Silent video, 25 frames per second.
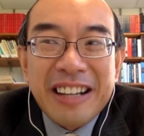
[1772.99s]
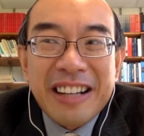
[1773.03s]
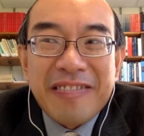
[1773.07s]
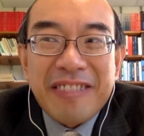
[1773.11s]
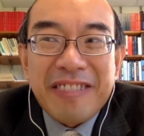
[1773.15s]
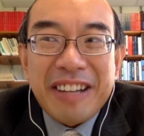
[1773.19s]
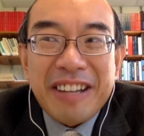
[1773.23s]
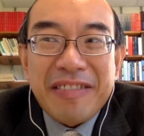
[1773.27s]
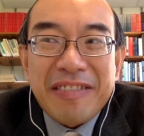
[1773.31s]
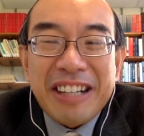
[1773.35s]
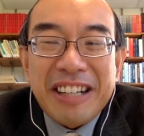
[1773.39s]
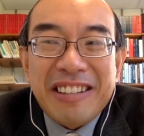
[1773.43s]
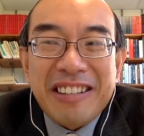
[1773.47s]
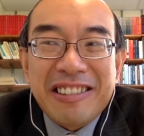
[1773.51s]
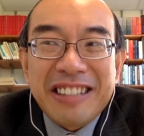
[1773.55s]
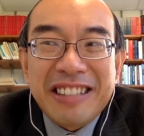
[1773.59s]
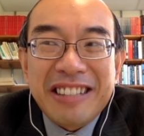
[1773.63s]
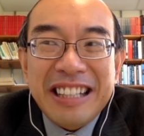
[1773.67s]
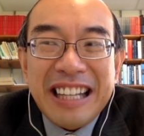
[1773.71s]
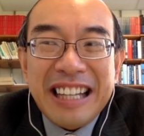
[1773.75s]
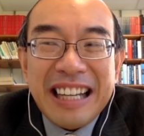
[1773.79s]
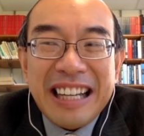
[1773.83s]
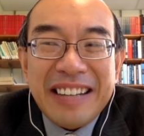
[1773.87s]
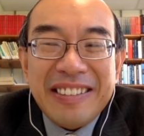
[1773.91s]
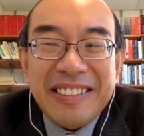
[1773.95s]
where we are
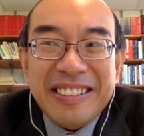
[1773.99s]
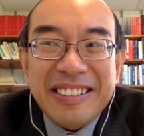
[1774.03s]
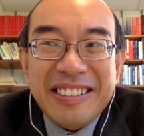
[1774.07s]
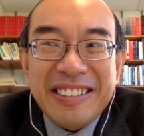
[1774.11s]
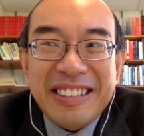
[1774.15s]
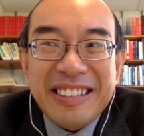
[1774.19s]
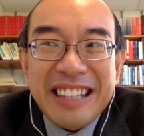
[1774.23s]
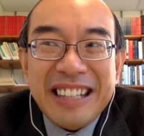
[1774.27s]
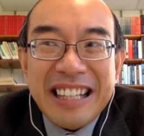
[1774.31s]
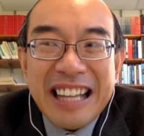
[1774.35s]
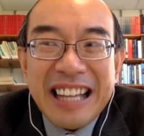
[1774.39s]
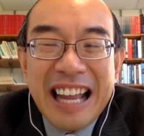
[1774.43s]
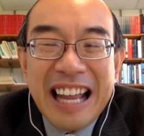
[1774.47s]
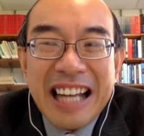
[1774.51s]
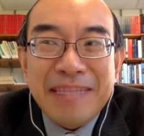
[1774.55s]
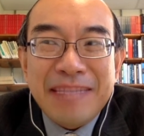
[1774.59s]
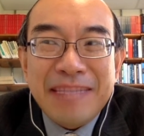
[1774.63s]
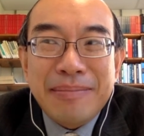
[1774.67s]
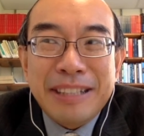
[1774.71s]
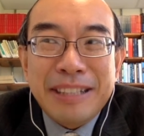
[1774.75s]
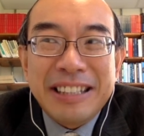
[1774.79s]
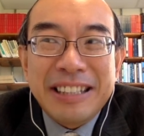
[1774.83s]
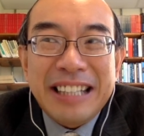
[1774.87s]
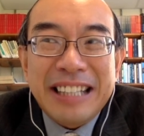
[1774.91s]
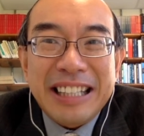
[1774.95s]
looking at
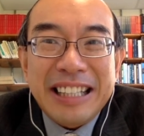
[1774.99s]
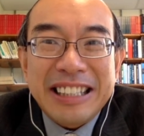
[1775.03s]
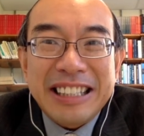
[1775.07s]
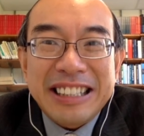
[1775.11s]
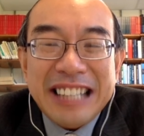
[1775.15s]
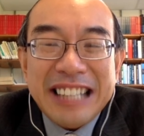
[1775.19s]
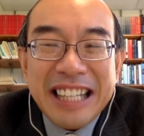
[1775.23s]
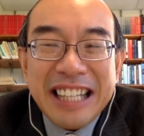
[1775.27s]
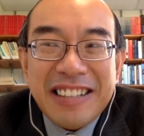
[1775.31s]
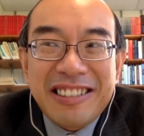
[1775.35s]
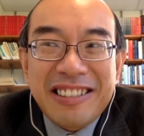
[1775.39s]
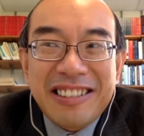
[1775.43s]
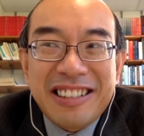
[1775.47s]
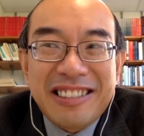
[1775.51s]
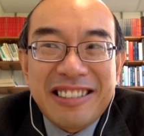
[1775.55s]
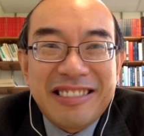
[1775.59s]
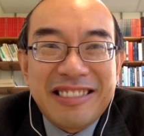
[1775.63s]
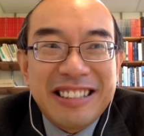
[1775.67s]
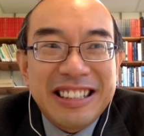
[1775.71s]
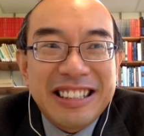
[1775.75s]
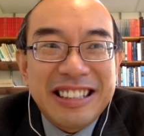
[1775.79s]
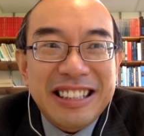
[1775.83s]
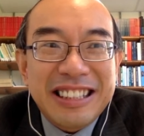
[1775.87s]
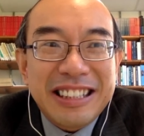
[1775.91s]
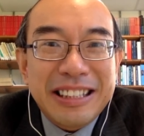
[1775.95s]
elements like
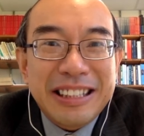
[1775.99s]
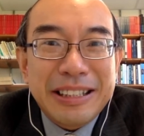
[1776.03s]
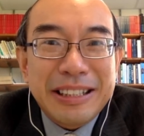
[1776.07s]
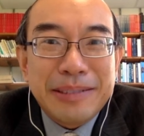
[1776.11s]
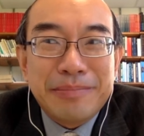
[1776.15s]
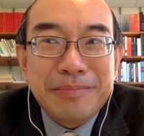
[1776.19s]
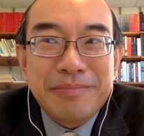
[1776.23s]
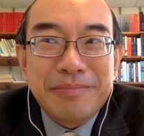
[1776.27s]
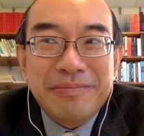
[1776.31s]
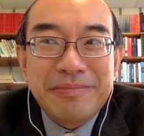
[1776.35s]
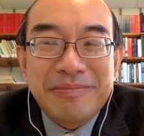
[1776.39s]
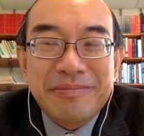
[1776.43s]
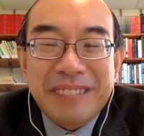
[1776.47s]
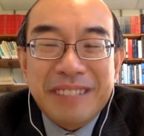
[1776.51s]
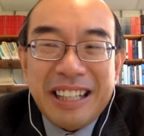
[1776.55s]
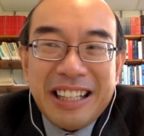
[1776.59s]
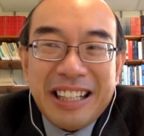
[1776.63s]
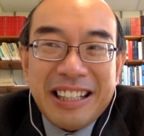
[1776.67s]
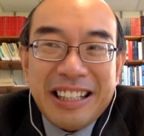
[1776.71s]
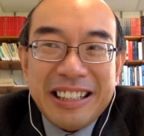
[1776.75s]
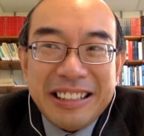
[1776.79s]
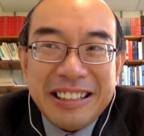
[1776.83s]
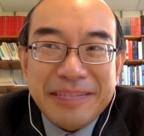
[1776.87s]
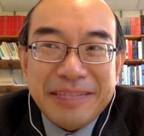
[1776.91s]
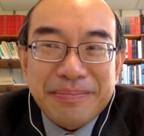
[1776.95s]
secularism
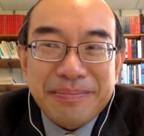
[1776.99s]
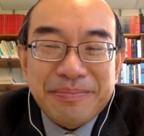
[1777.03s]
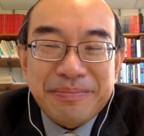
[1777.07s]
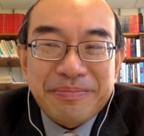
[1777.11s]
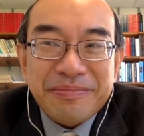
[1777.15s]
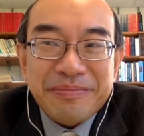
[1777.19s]
and